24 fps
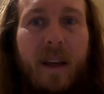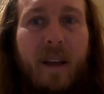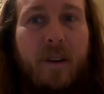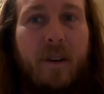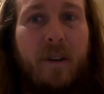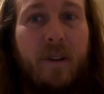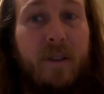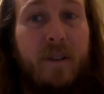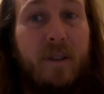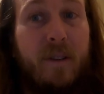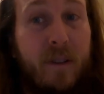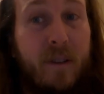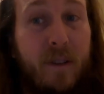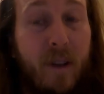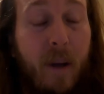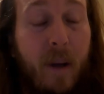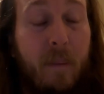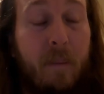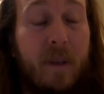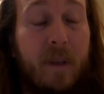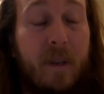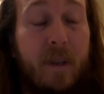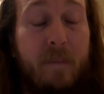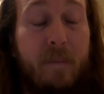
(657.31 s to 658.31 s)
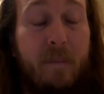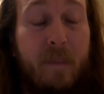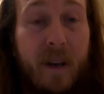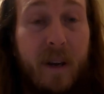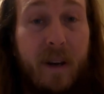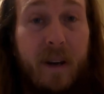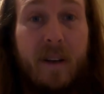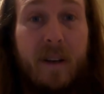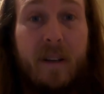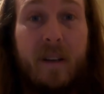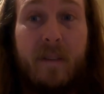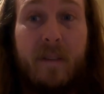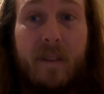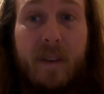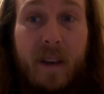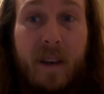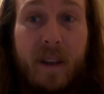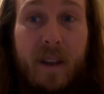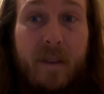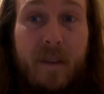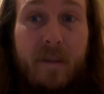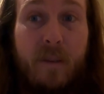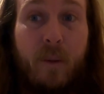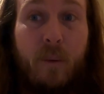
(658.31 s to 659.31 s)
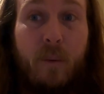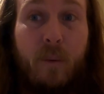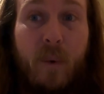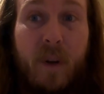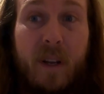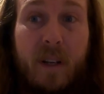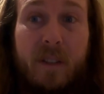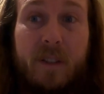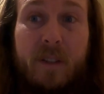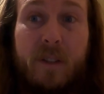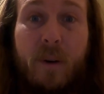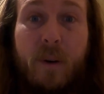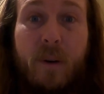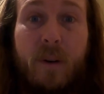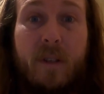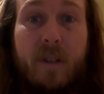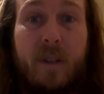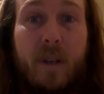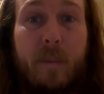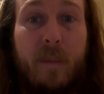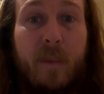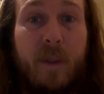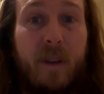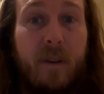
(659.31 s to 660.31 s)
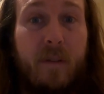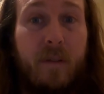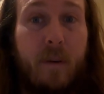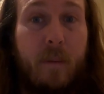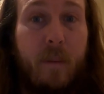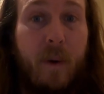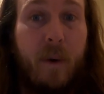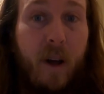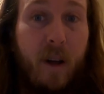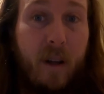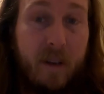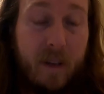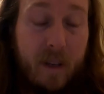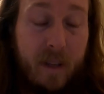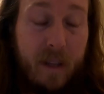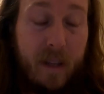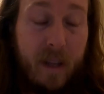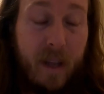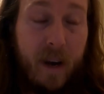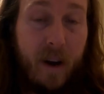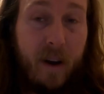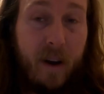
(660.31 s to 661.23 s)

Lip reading: could stop the spirit of an evil witch or something from haunting the